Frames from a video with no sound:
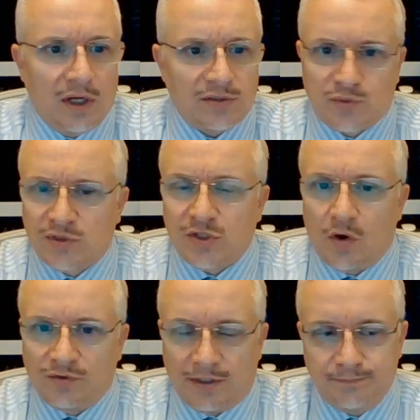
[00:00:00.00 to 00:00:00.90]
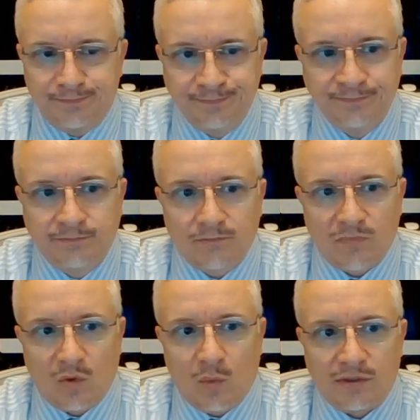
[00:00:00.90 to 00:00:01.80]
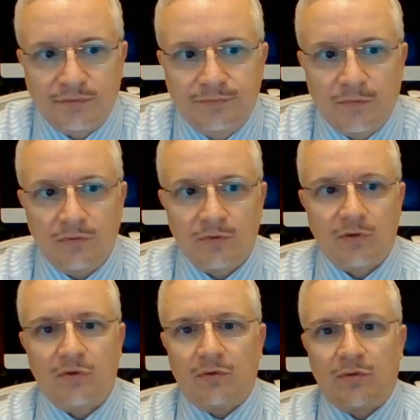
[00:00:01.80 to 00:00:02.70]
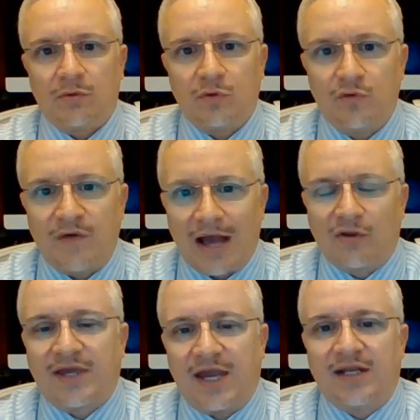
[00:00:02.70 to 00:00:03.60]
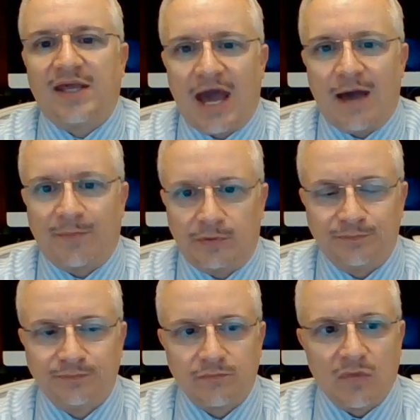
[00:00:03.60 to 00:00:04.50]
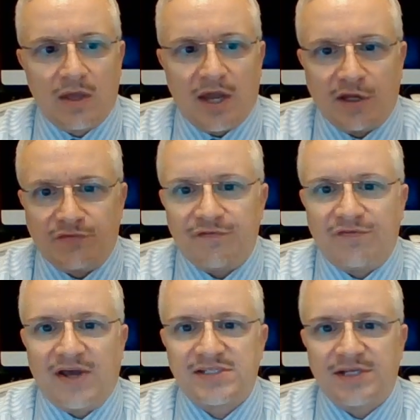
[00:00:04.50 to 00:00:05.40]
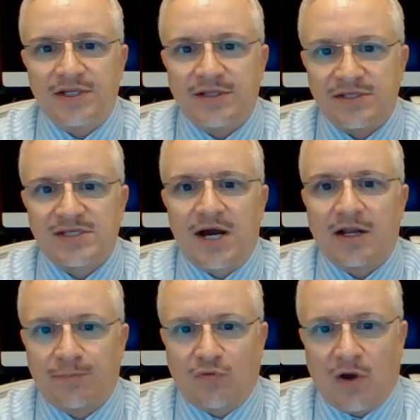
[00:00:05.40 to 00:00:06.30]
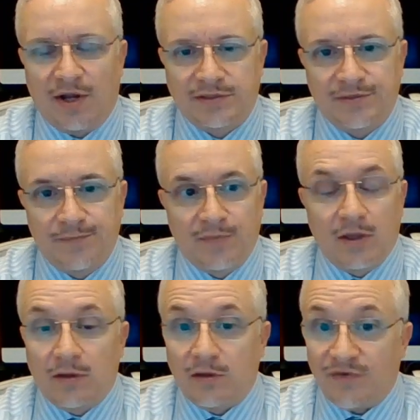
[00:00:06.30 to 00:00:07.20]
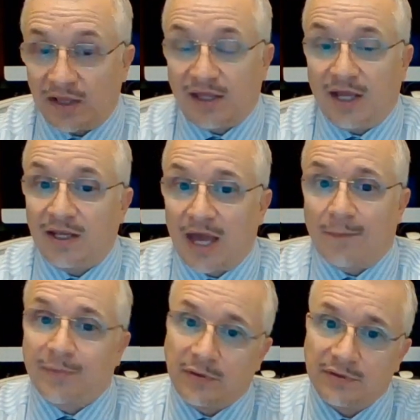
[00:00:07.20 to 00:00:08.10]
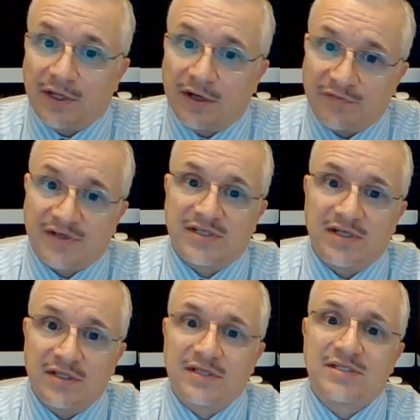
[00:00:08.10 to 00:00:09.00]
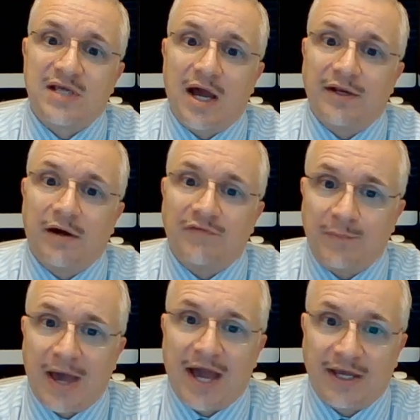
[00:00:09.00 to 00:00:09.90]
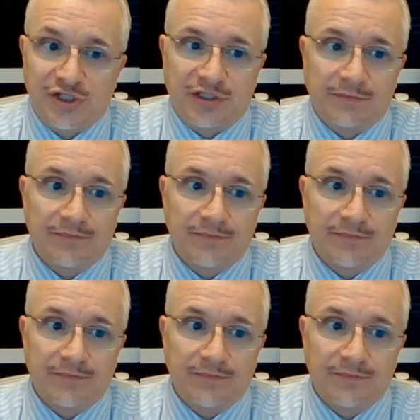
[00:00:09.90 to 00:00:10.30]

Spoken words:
So what's the holdup? Well, you've allocated capital and you've invested in the design of the product. You've allocated capital and invested in the design of the packaging.